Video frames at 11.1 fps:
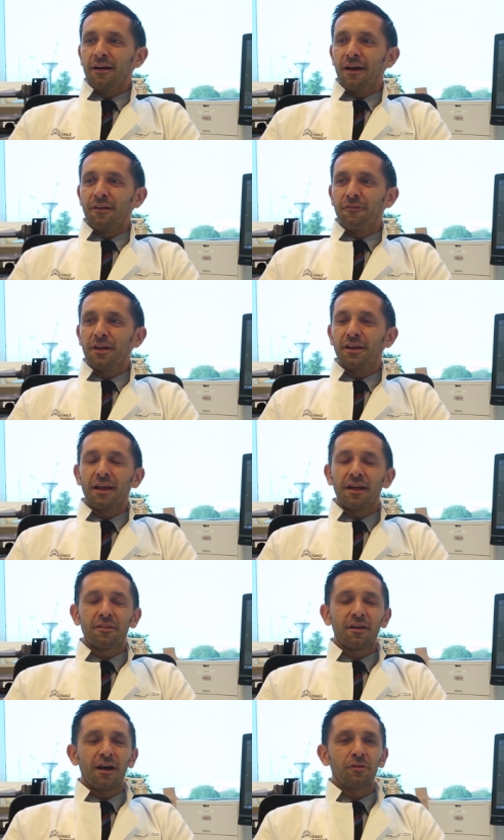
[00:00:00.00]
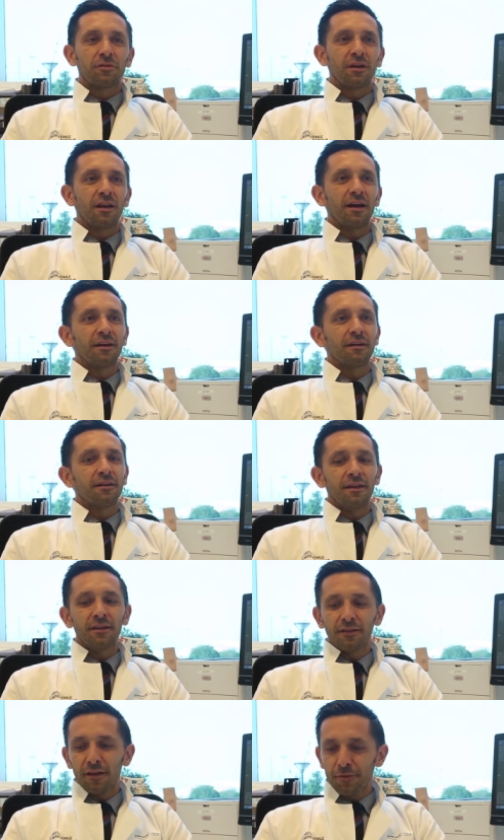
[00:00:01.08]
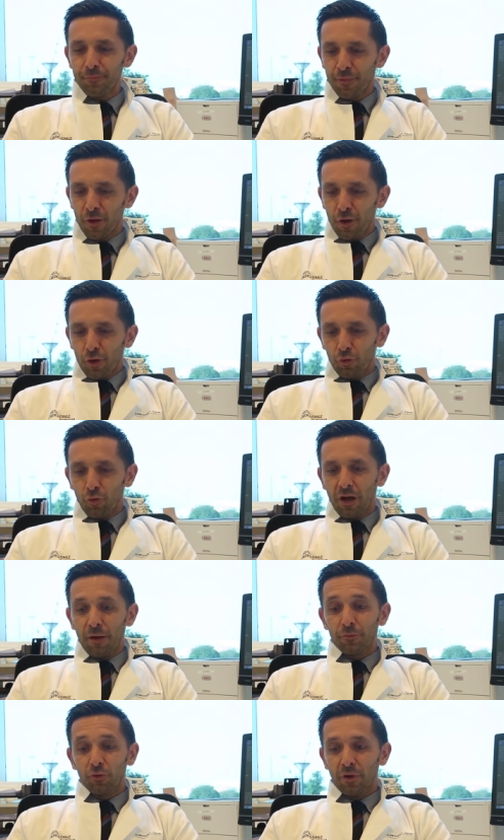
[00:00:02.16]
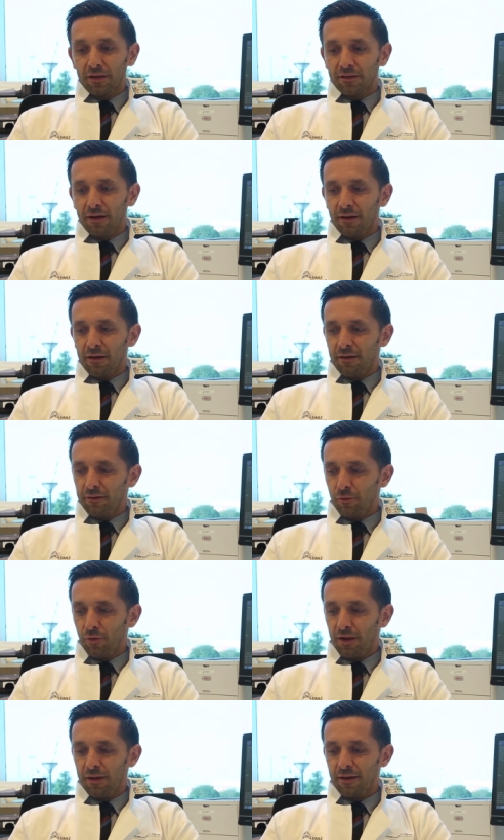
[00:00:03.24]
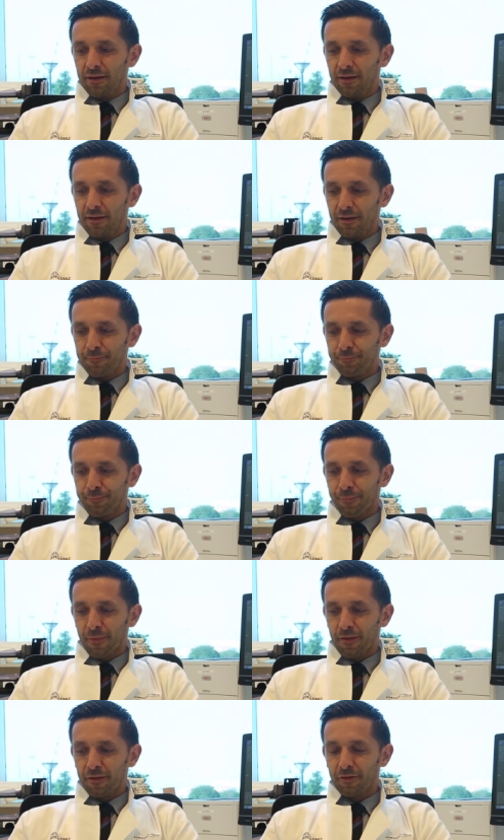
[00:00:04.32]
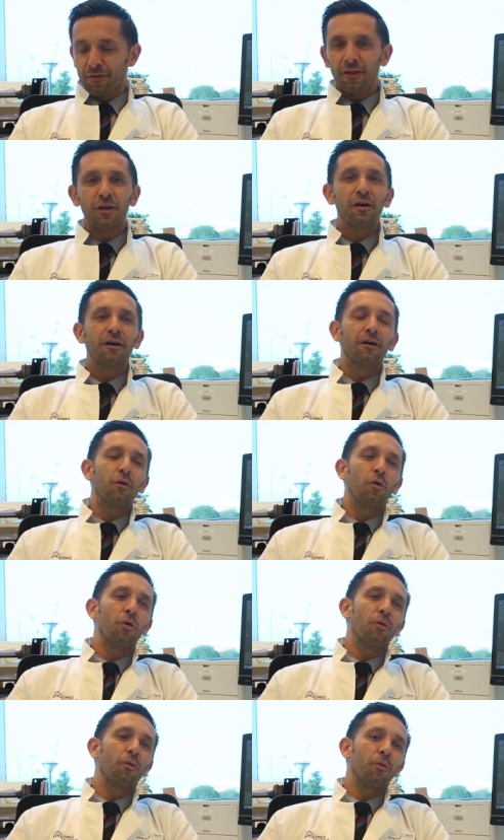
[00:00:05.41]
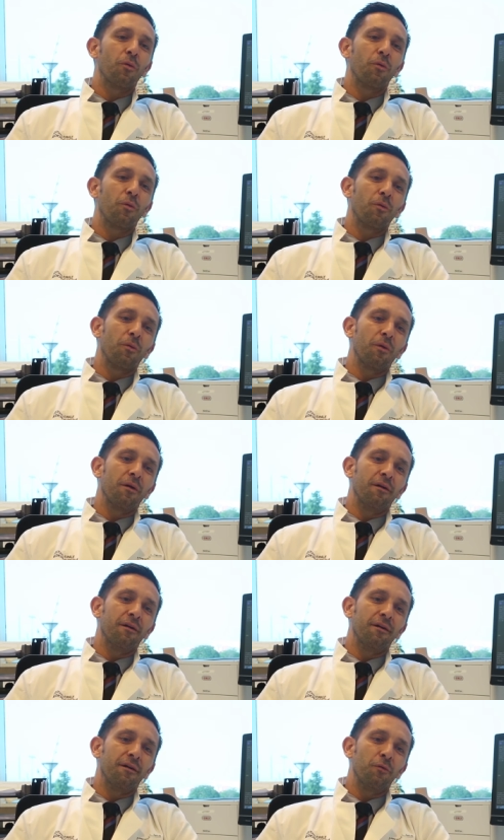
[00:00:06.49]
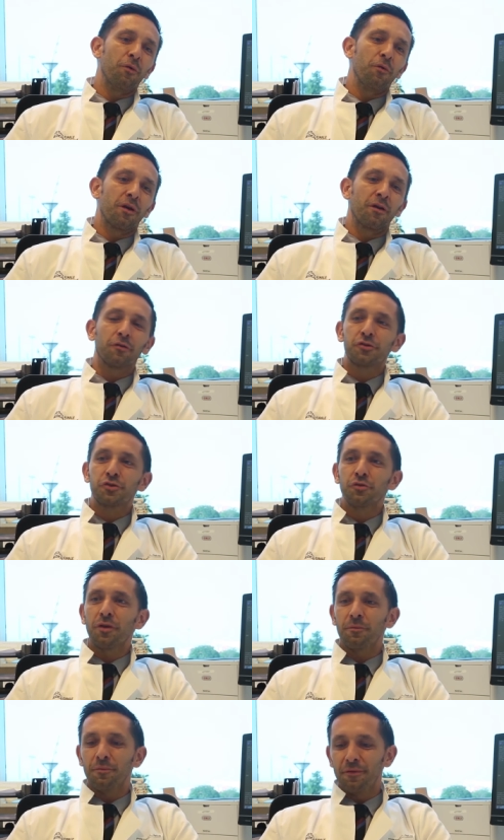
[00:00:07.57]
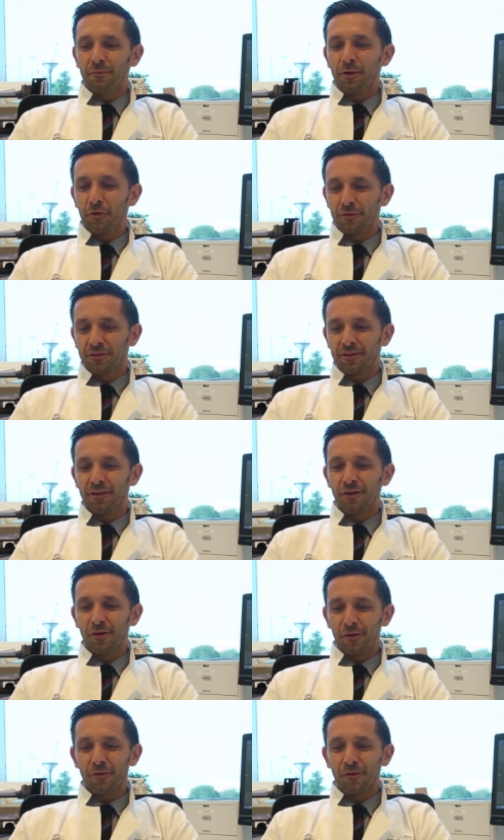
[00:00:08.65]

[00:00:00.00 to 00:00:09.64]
a very nice country like Italy to come to Qatar when um, still uh, uh, we were not sure ab about uh,